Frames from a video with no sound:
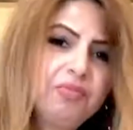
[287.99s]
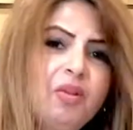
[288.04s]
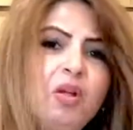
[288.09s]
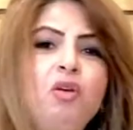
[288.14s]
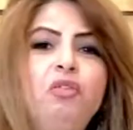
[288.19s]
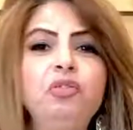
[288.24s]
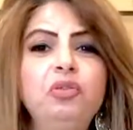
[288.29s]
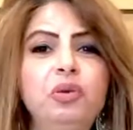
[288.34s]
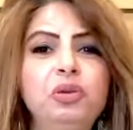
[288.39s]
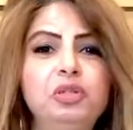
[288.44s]

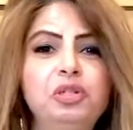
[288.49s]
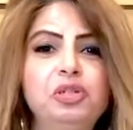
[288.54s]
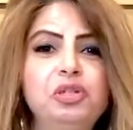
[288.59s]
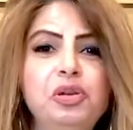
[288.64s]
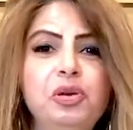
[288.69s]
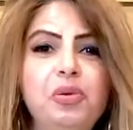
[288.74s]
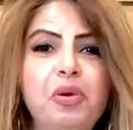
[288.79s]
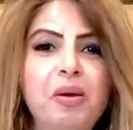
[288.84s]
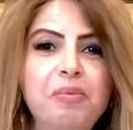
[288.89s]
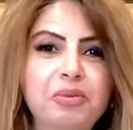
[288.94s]
Of course, you
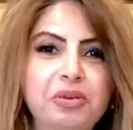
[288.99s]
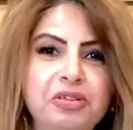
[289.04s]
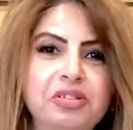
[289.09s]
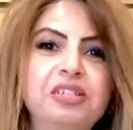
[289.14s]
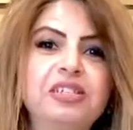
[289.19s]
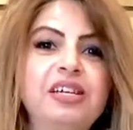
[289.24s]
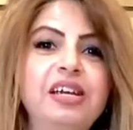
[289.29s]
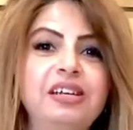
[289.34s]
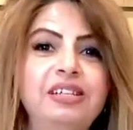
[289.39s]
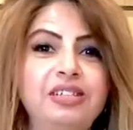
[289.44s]
know I'm going to
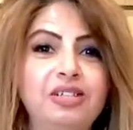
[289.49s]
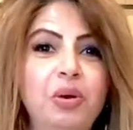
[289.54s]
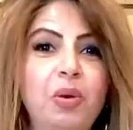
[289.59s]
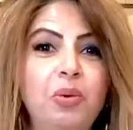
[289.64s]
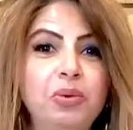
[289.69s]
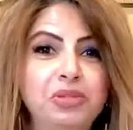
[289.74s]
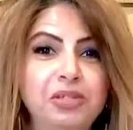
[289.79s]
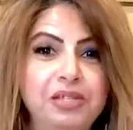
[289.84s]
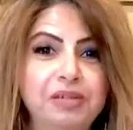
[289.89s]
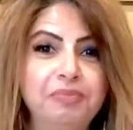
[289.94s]
say it's
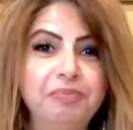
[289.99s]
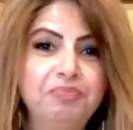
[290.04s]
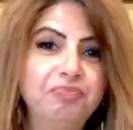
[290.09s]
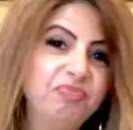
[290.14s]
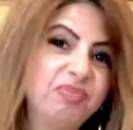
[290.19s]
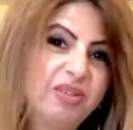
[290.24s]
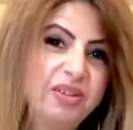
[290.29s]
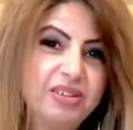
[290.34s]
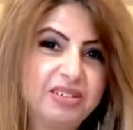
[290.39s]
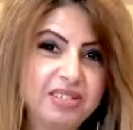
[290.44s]
awesome
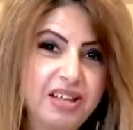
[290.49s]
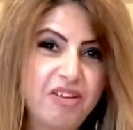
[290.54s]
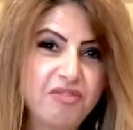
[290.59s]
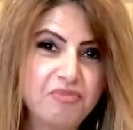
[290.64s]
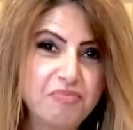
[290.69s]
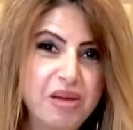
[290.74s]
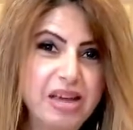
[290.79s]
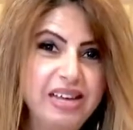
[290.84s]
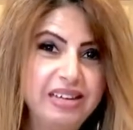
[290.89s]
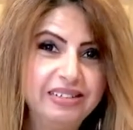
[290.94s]
because
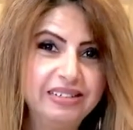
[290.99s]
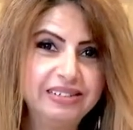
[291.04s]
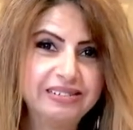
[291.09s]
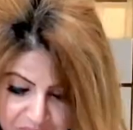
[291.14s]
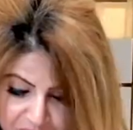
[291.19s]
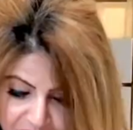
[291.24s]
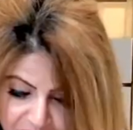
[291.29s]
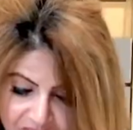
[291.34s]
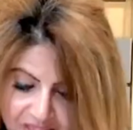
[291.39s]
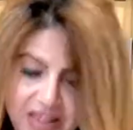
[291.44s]
I've made it.
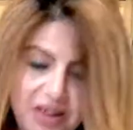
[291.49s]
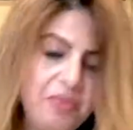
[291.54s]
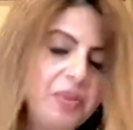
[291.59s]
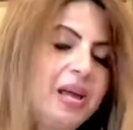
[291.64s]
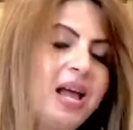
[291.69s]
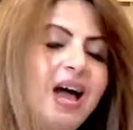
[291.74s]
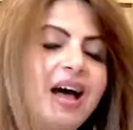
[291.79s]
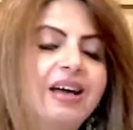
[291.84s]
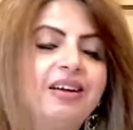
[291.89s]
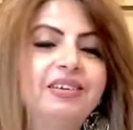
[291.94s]
Here
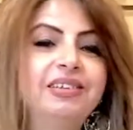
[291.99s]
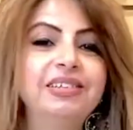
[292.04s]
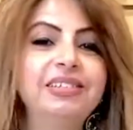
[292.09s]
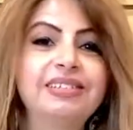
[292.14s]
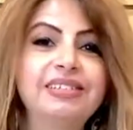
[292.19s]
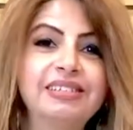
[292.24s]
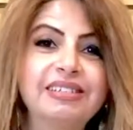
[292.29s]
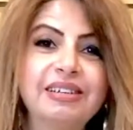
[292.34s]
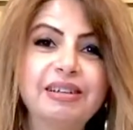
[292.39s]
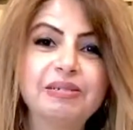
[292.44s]
we have
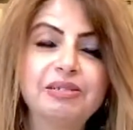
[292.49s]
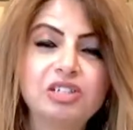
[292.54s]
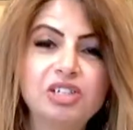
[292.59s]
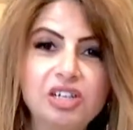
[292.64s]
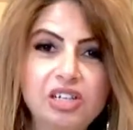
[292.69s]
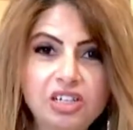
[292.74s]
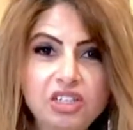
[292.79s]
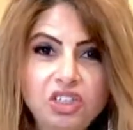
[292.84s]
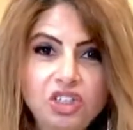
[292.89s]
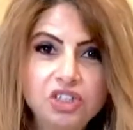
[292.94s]
the
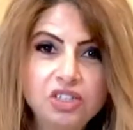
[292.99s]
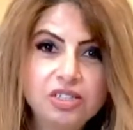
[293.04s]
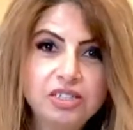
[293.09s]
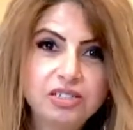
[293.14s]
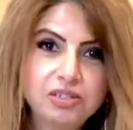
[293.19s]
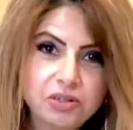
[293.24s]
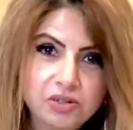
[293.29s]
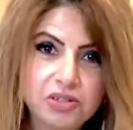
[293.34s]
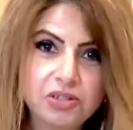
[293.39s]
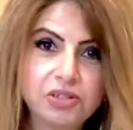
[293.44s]

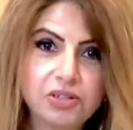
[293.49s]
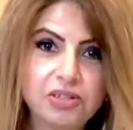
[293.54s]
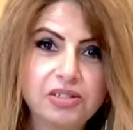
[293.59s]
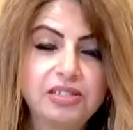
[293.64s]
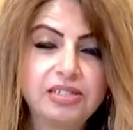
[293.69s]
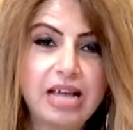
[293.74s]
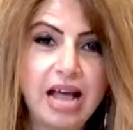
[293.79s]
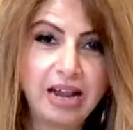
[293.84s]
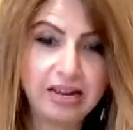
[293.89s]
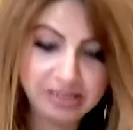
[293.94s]
delicious couscous
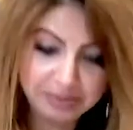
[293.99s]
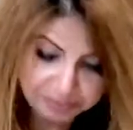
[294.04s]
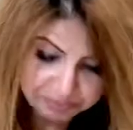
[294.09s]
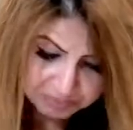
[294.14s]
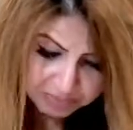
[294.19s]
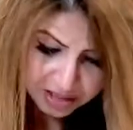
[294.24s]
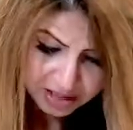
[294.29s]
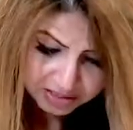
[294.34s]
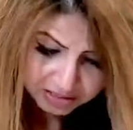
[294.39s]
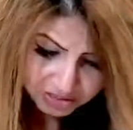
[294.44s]
salad.
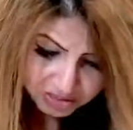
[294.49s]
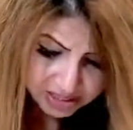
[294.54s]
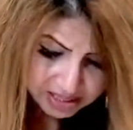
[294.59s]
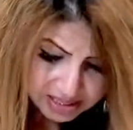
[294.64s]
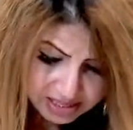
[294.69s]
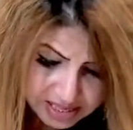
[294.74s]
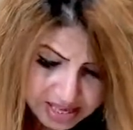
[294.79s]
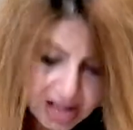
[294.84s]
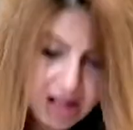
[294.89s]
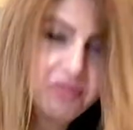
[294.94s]
Just
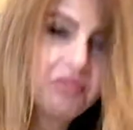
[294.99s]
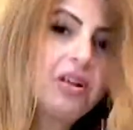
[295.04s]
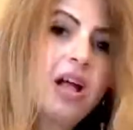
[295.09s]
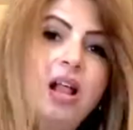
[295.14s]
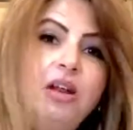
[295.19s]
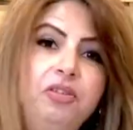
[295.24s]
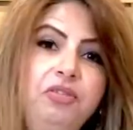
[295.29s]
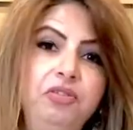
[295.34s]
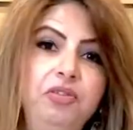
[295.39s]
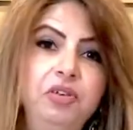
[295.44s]
see how
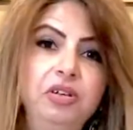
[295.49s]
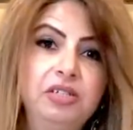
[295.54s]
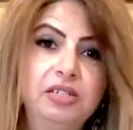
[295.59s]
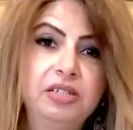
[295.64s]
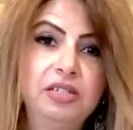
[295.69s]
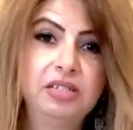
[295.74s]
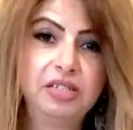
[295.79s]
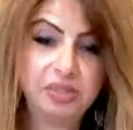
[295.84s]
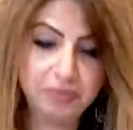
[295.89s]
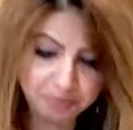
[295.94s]
colorful it
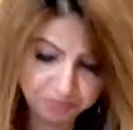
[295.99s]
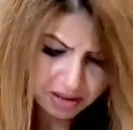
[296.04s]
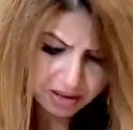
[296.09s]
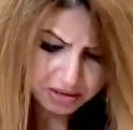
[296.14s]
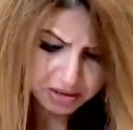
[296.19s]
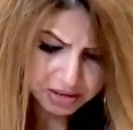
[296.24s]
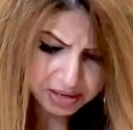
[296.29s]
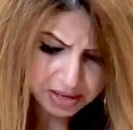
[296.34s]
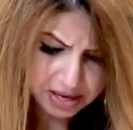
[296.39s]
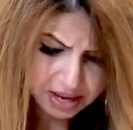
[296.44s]
is.
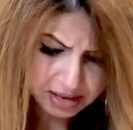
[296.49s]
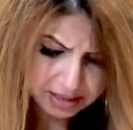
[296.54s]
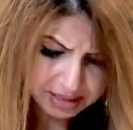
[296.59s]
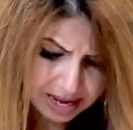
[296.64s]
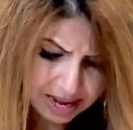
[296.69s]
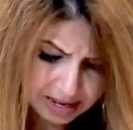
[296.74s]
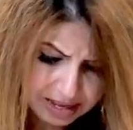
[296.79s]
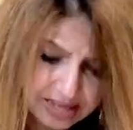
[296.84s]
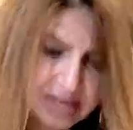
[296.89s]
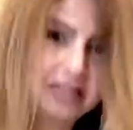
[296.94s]
You can
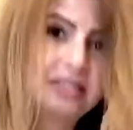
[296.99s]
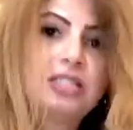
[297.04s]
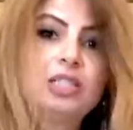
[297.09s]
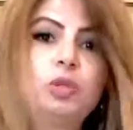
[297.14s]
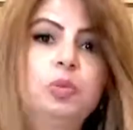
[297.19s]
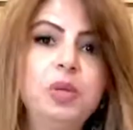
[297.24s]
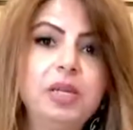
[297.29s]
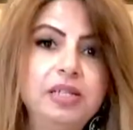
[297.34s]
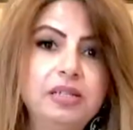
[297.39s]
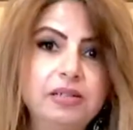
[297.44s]
again get
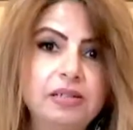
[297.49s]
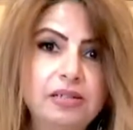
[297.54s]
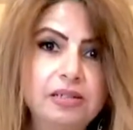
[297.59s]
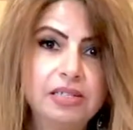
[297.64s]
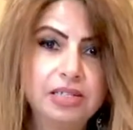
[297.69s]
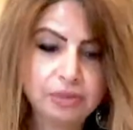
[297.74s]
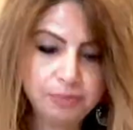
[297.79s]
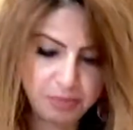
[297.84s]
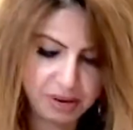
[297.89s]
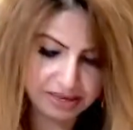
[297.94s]
sweetness,
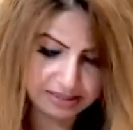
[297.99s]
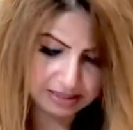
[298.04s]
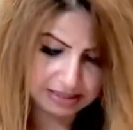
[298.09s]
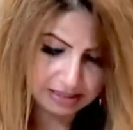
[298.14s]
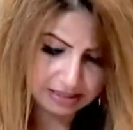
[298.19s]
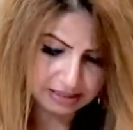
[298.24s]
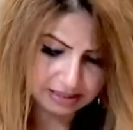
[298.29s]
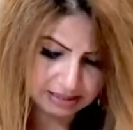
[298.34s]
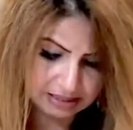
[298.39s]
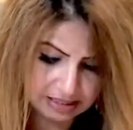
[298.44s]

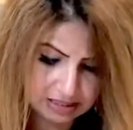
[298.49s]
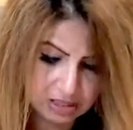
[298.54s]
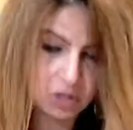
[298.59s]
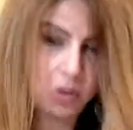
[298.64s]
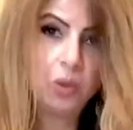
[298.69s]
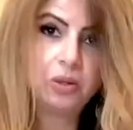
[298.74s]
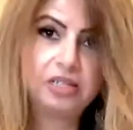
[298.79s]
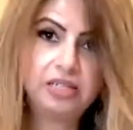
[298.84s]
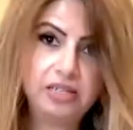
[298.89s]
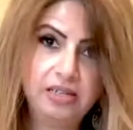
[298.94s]
spiciness,
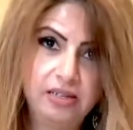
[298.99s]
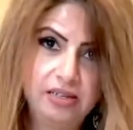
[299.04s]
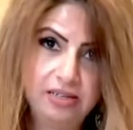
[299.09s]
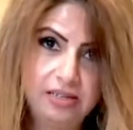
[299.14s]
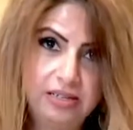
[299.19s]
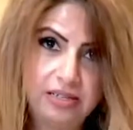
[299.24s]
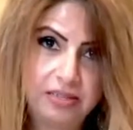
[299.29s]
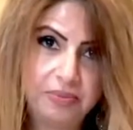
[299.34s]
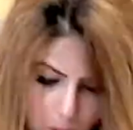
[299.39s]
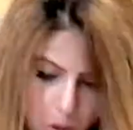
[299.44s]

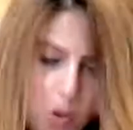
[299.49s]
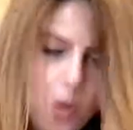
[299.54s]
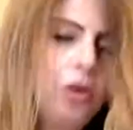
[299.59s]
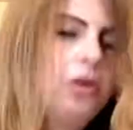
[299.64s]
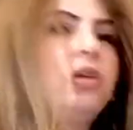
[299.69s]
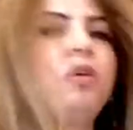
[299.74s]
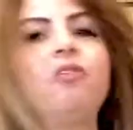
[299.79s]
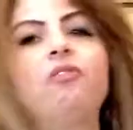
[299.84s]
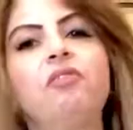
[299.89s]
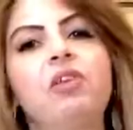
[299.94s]
saltiness, all
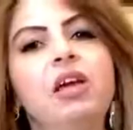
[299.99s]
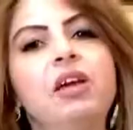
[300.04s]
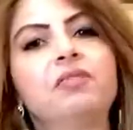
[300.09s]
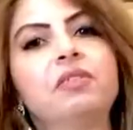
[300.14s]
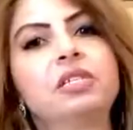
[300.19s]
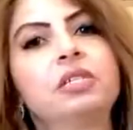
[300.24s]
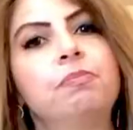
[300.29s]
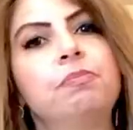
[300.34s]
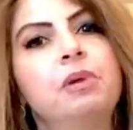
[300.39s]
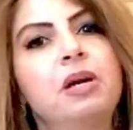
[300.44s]
your
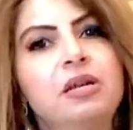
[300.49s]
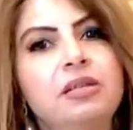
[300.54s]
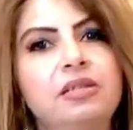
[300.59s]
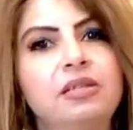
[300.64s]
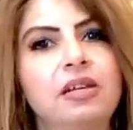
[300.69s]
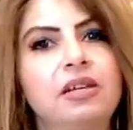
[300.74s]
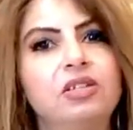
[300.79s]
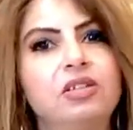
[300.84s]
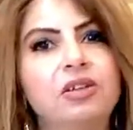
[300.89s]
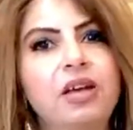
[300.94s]
flavors
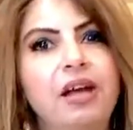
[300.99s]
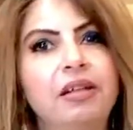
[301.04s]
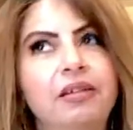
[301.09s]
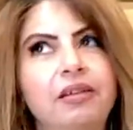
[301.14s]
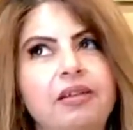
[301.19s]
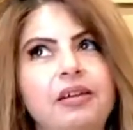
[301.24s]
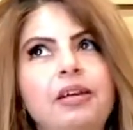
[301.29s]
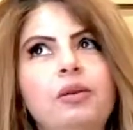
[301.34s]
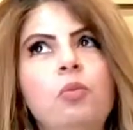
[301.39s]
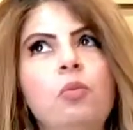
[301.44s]
bursting
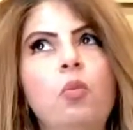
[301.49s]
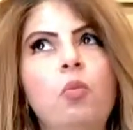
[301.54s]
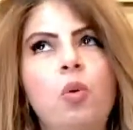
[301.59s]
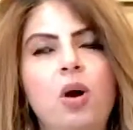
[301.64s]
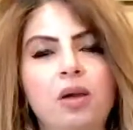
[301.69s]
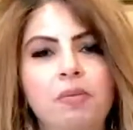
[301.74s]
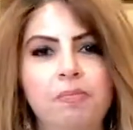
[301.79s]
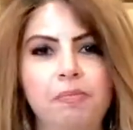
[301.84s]
together in one